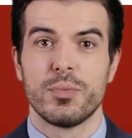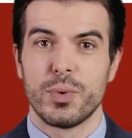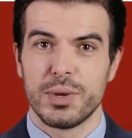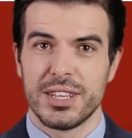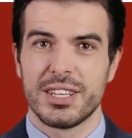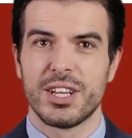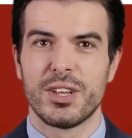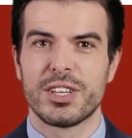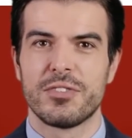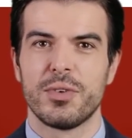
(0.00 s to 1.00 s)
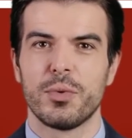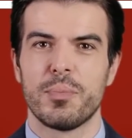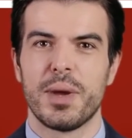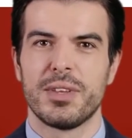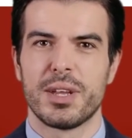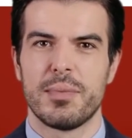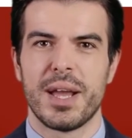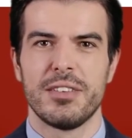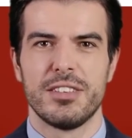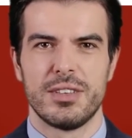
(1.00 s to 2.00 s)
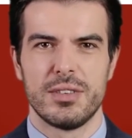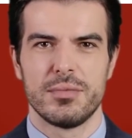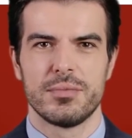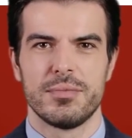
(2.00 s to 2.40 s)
will be deducted from your monthly benefits.